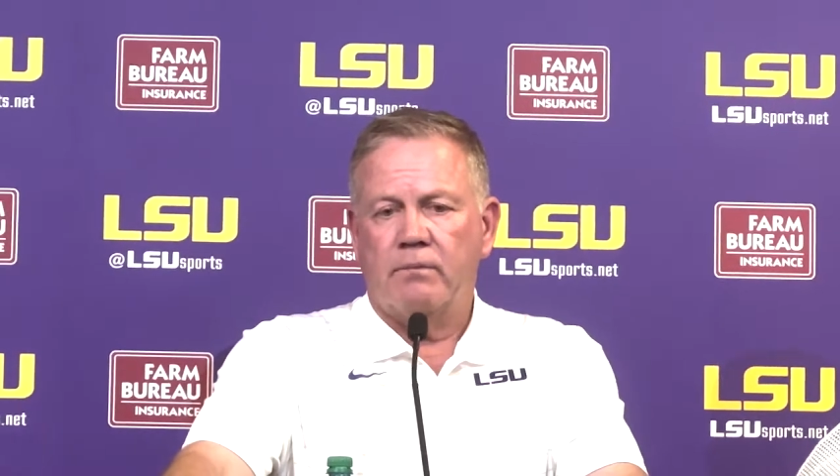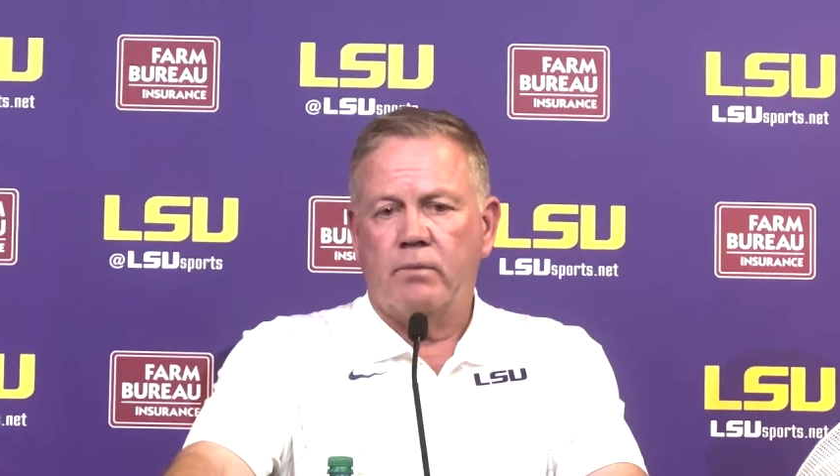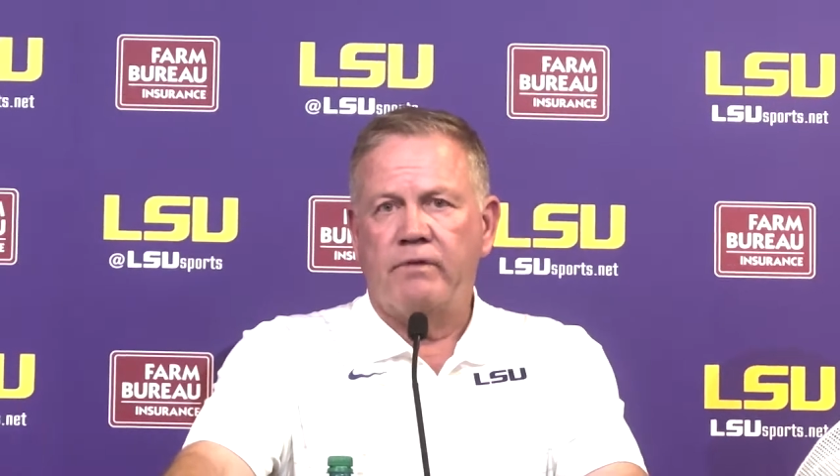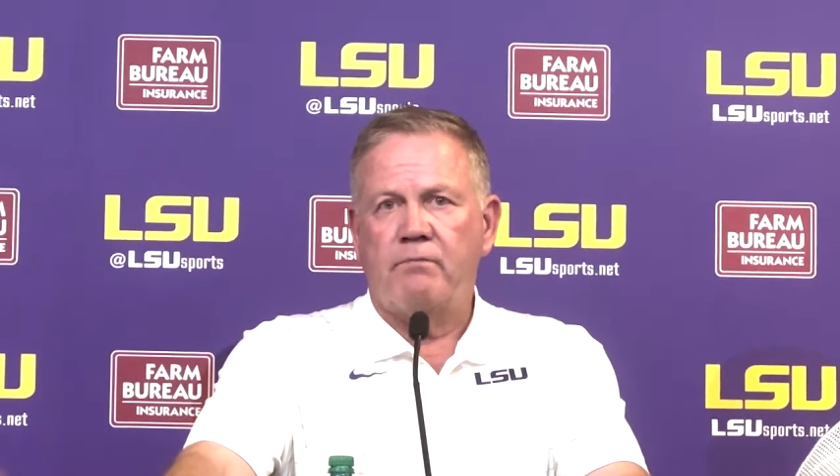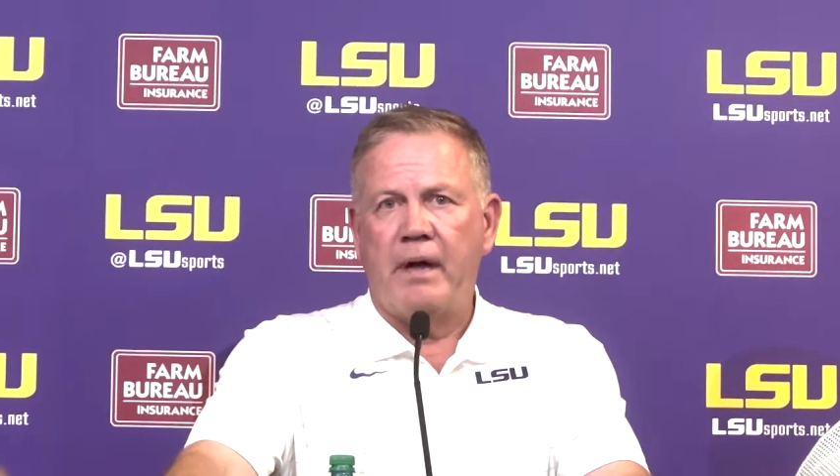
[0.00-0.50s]

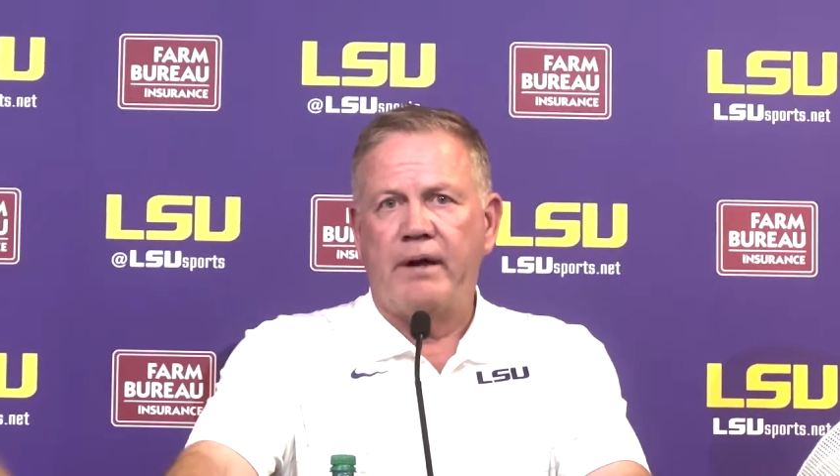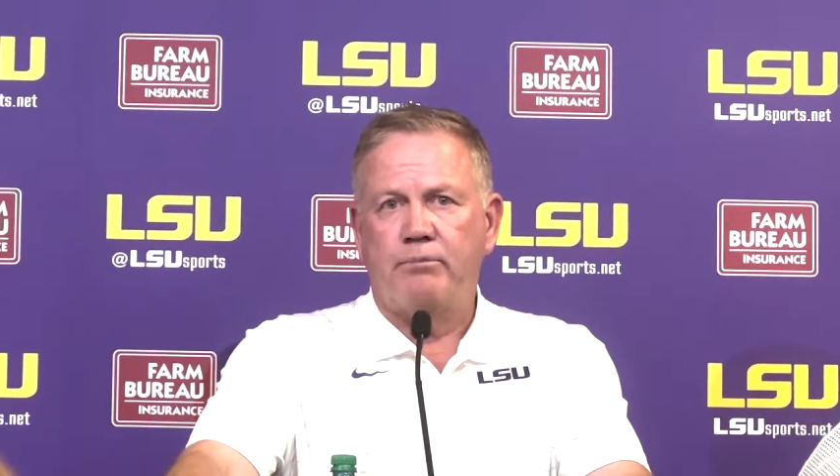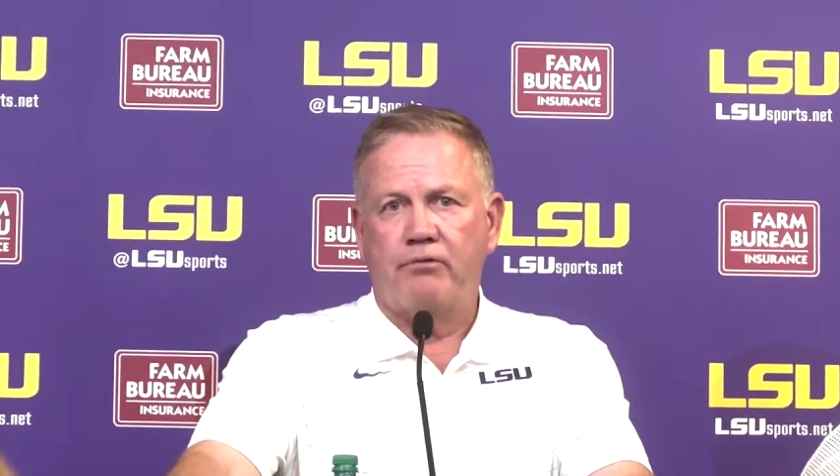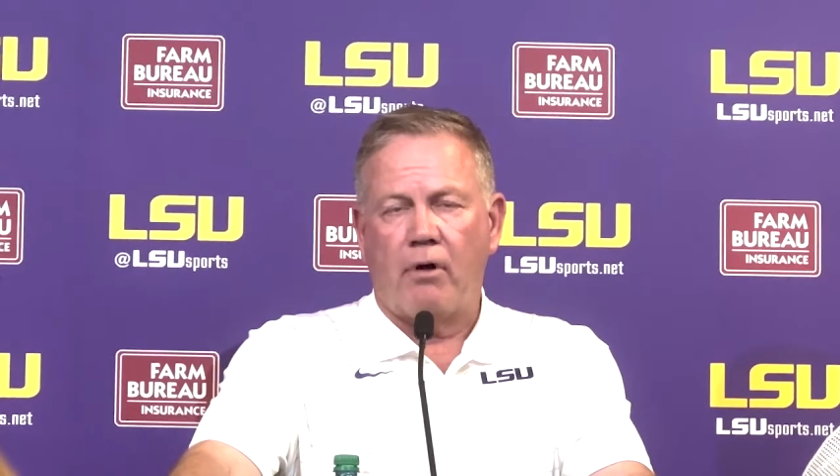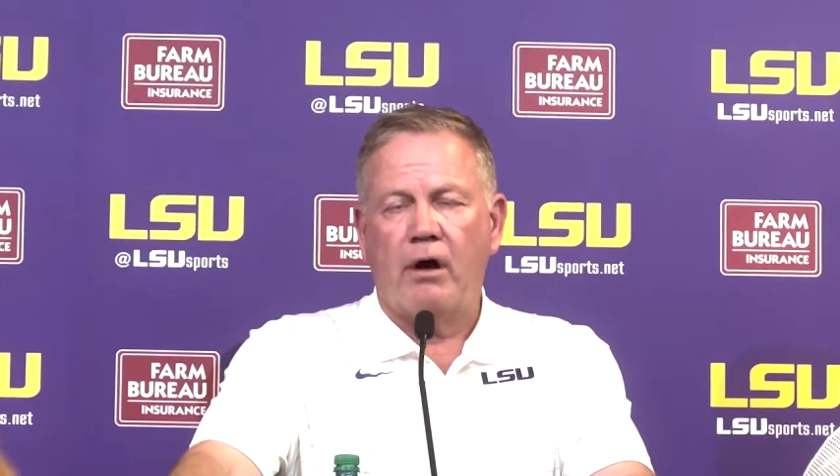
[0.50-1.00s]
we've made
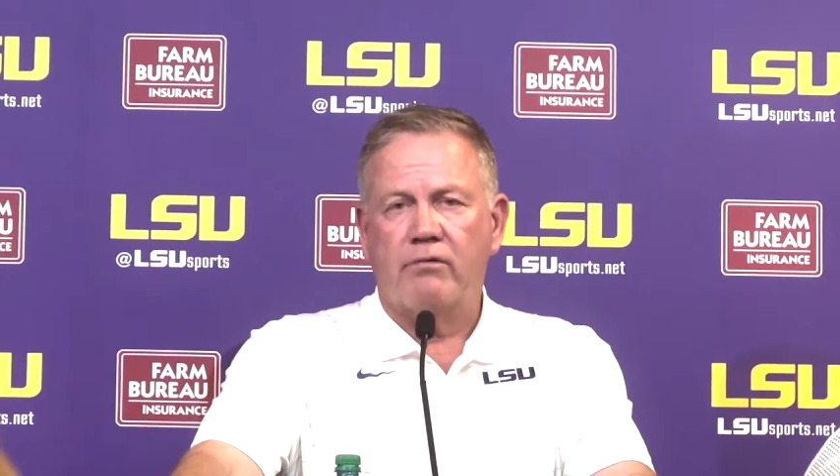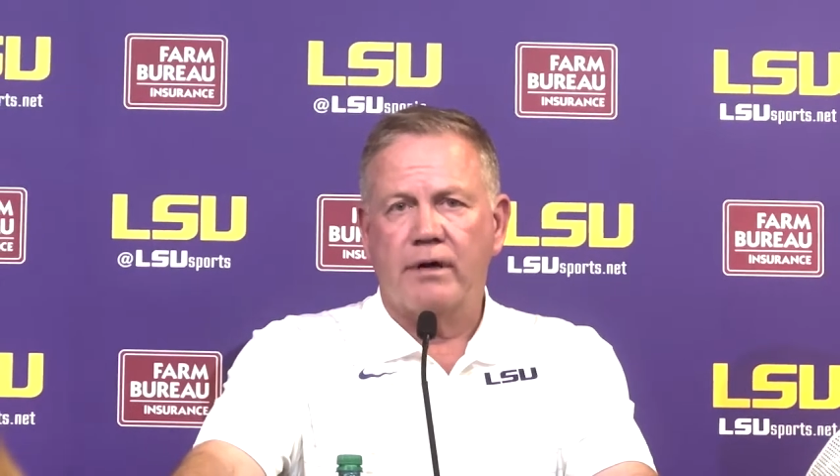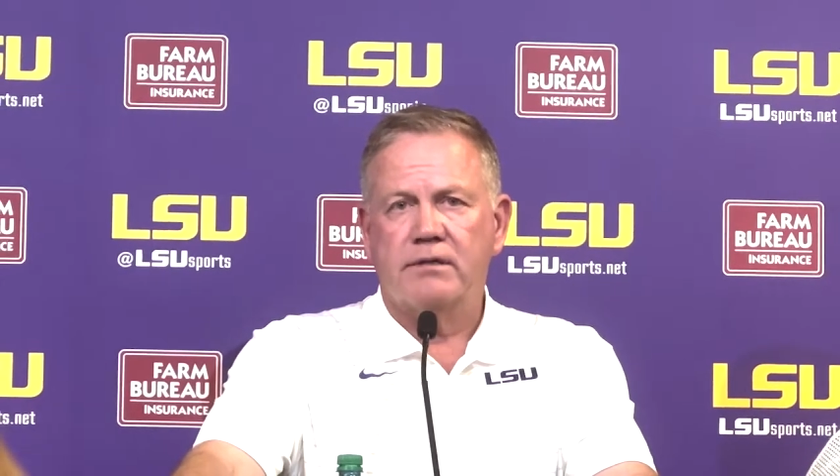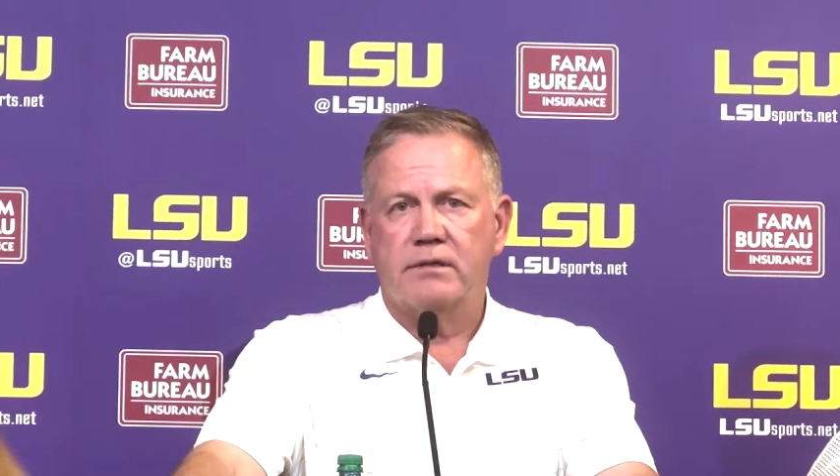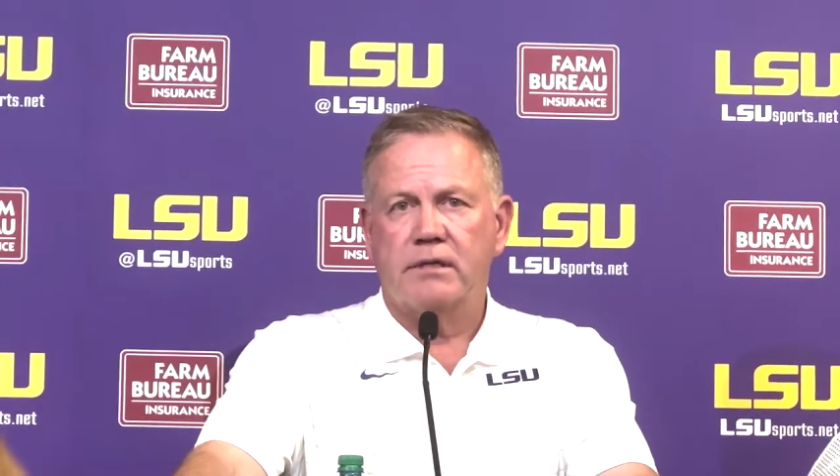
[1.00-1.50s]

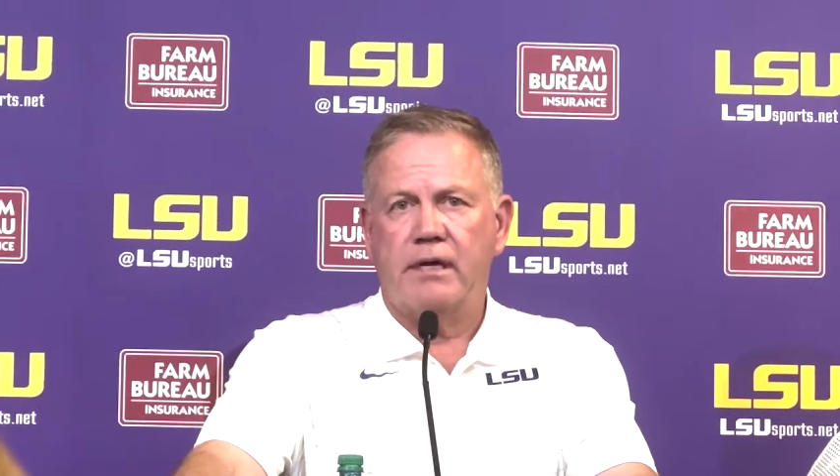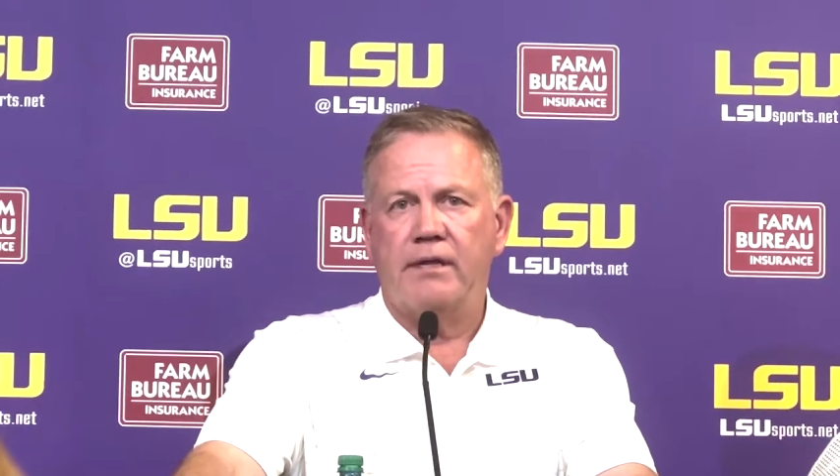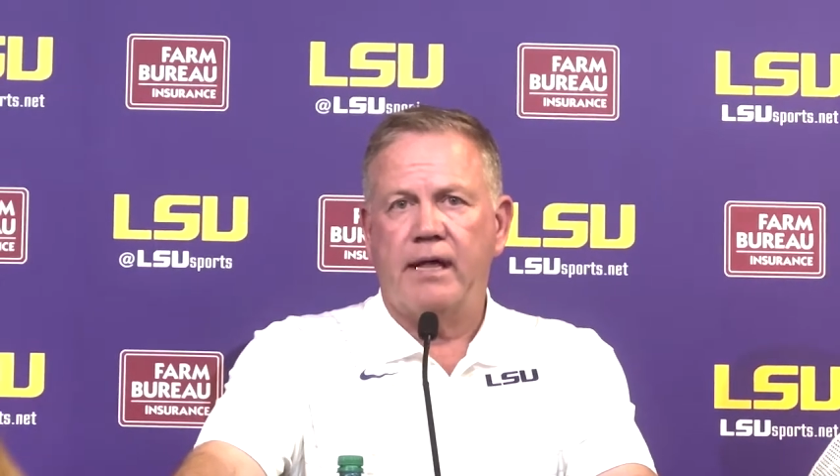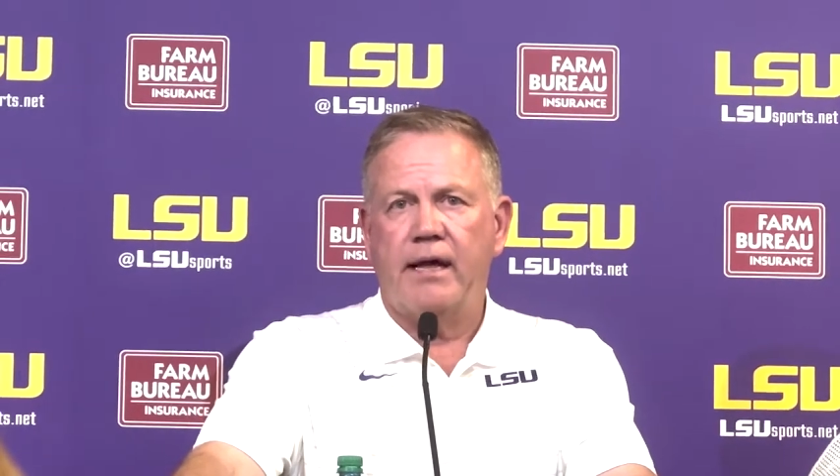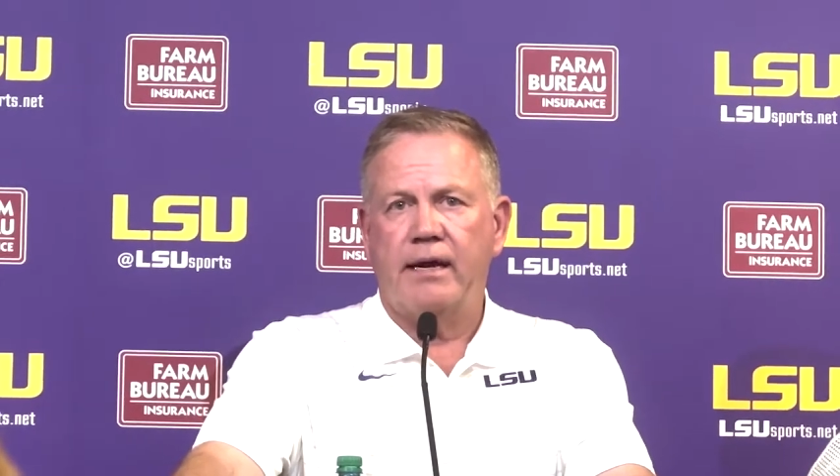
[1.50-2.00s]
progress
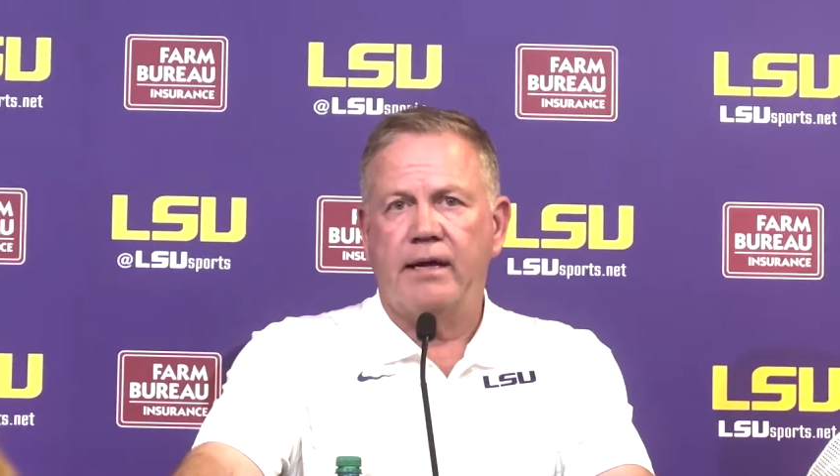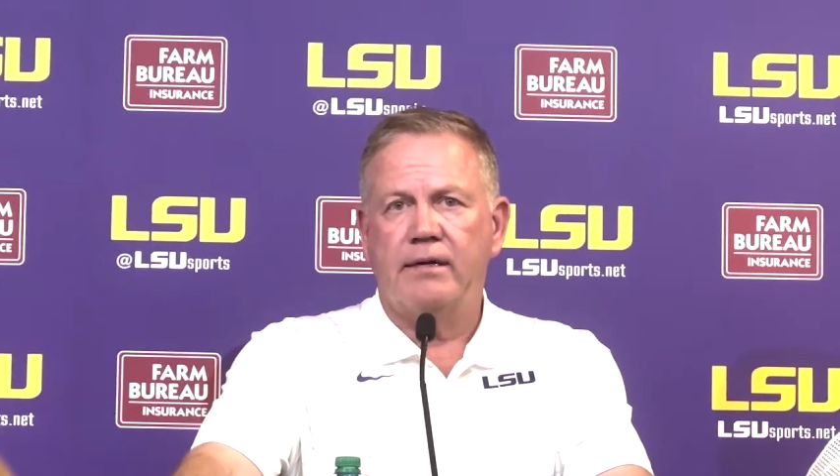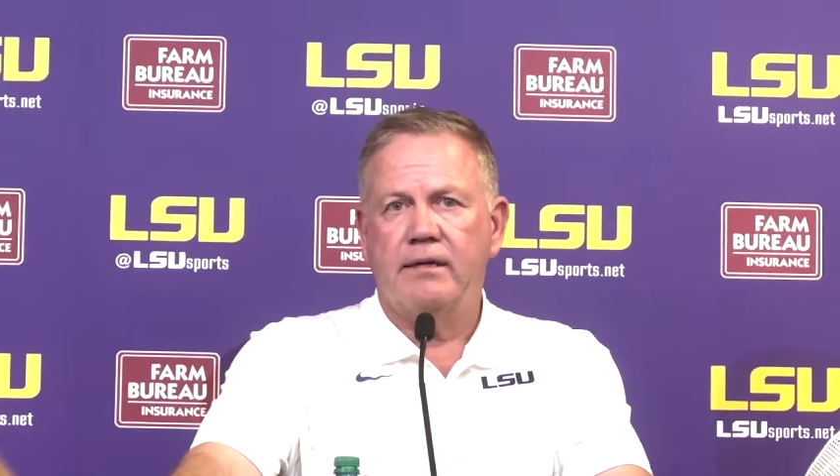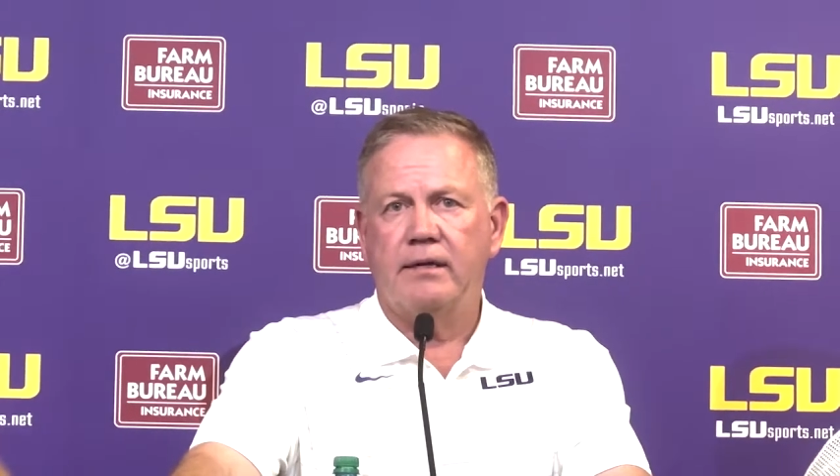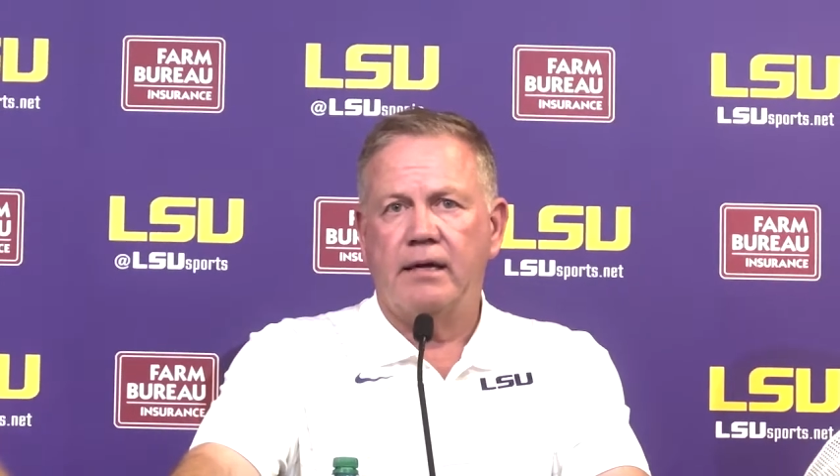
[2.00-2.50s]
in that end,